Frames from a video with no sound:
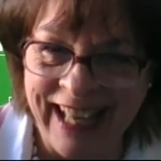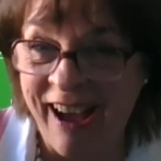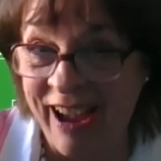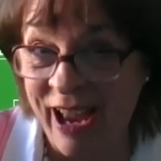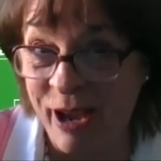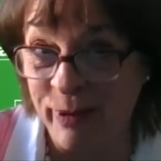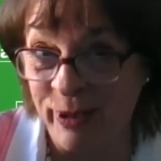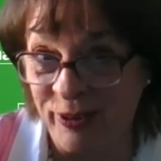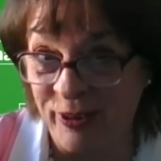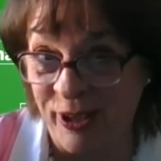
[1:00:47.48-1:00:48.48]
I
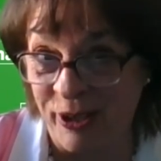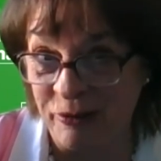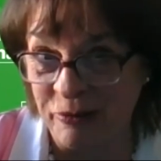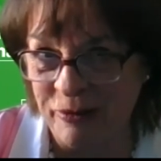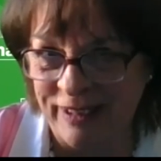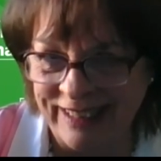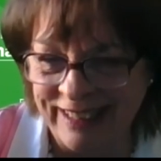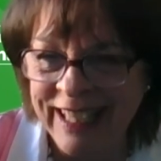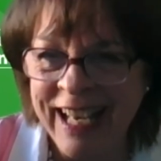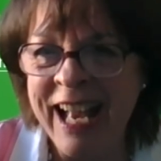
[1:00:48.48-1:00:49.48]
happen to know.
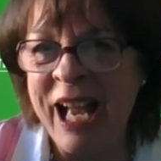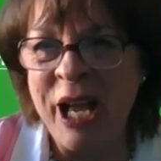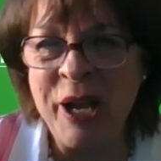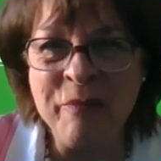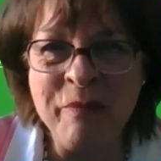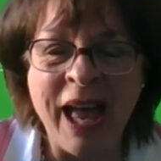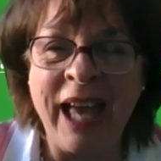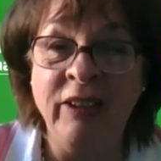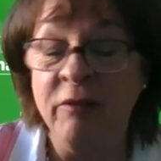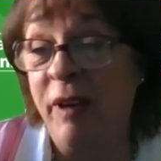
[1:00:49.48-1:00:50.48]
And
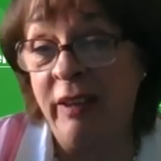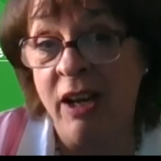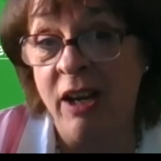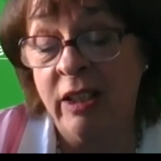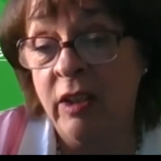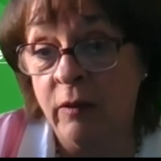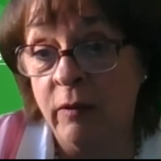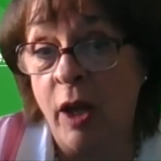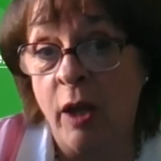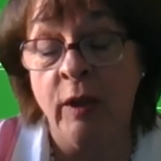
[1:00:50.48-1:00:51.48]
in fact, the architect
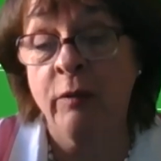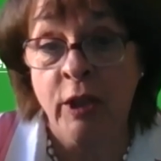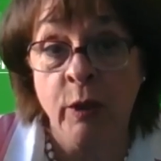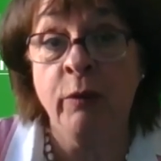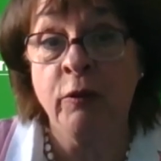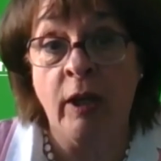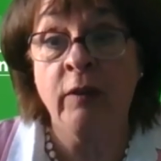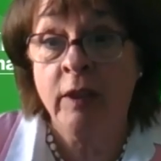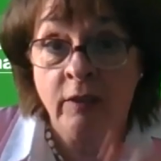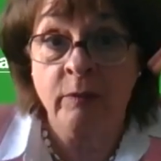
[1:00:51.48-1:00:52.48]
of the youth
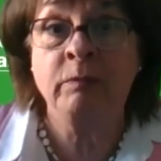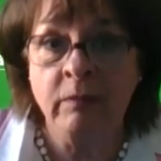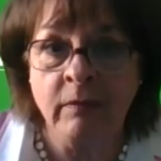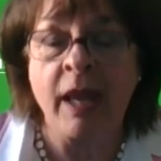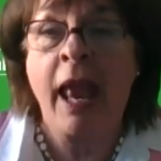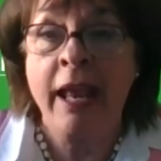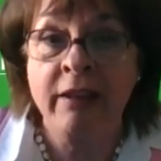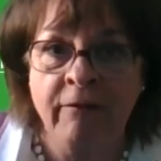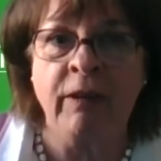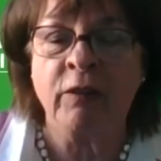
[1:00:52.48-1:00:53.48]
justice
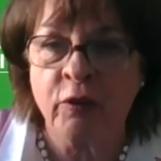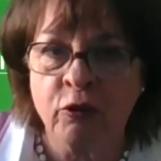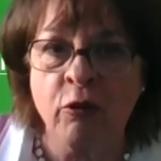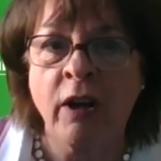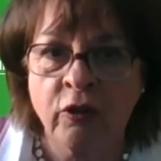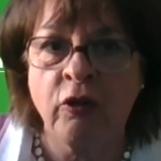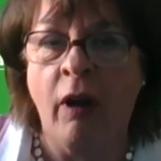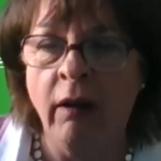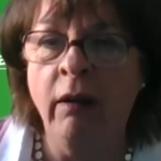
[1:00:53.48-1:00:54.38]
edifice structure